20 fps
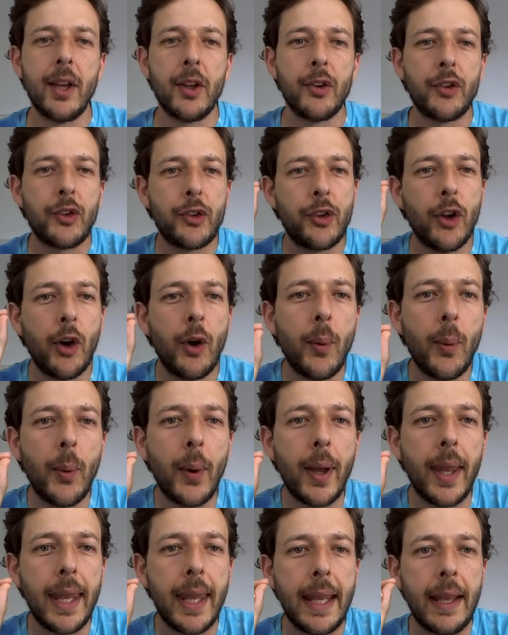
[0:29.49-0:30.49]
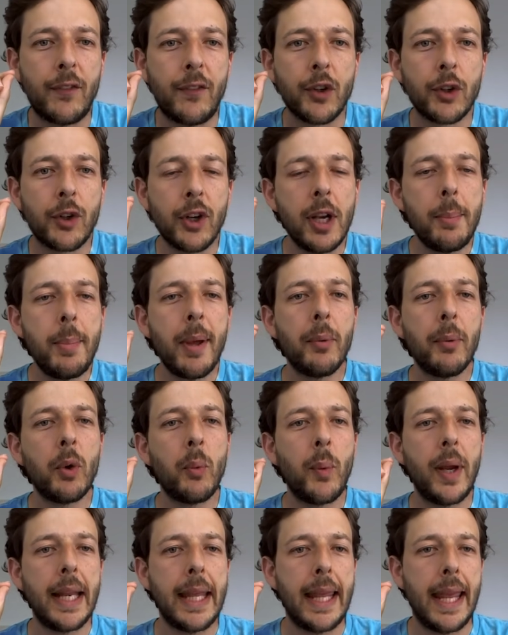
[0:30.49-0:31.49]
So if you're going to be able to
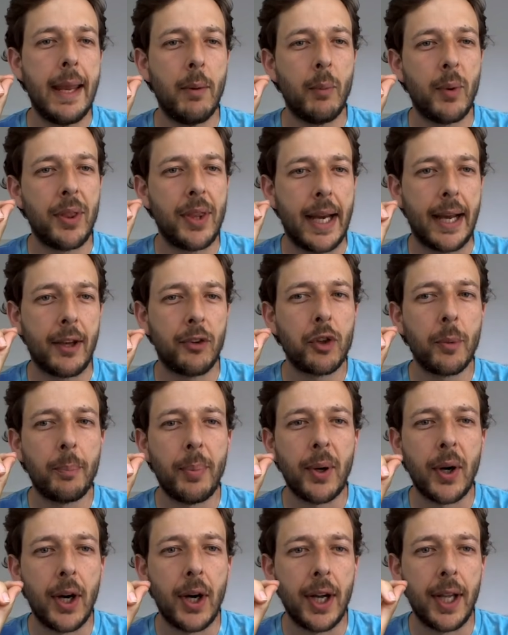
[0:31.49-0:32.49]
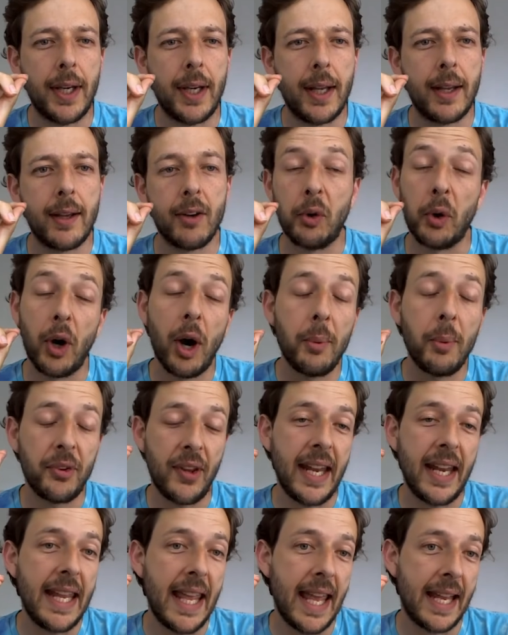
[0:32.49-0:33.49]
win a game with an extra pawn, or almost
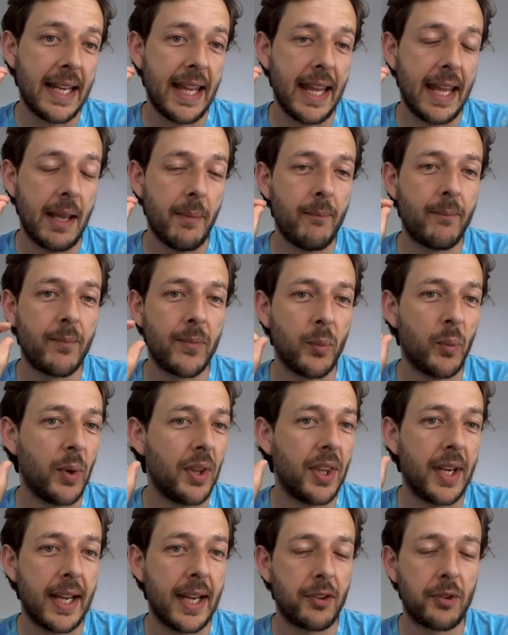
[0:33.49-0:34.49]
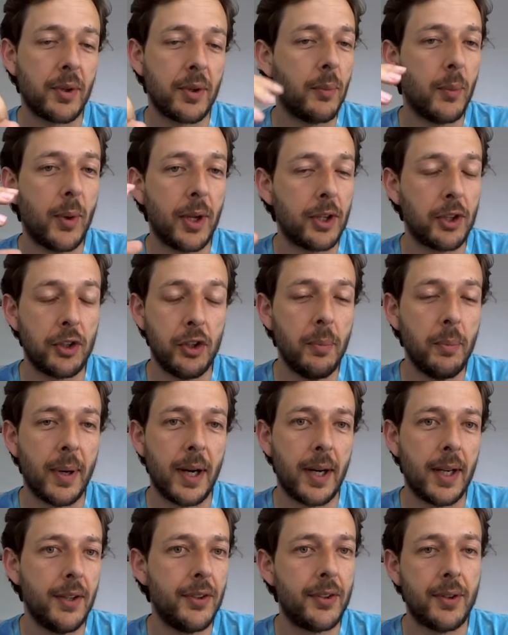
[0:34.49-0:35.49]
any endgame with an extra 1 or 2
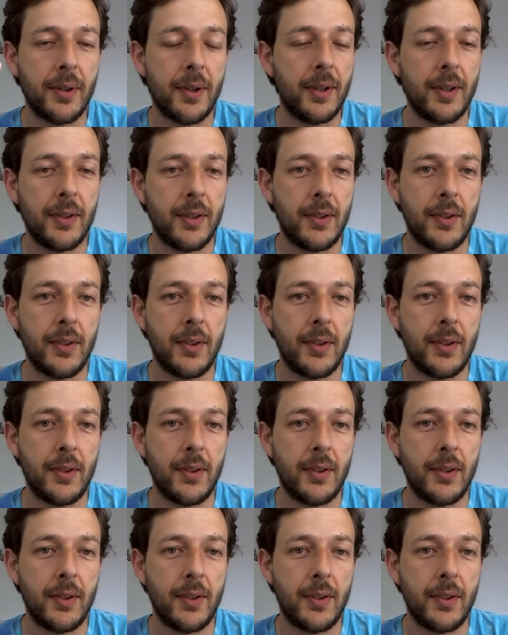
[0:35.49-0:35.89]
pawns, or